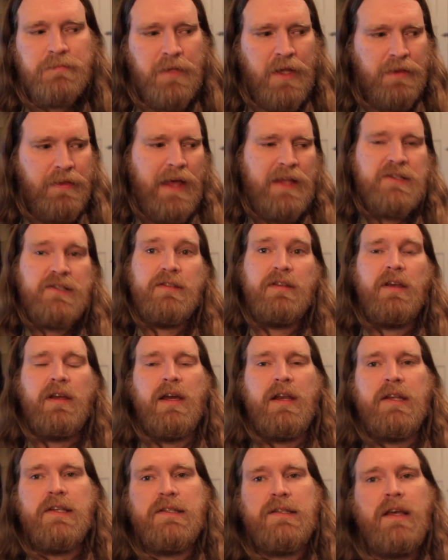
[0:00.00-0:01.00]
and that's the
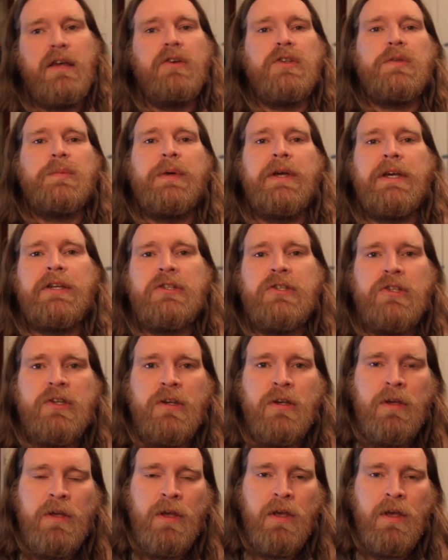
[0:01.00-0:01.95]
kind of sales pitch.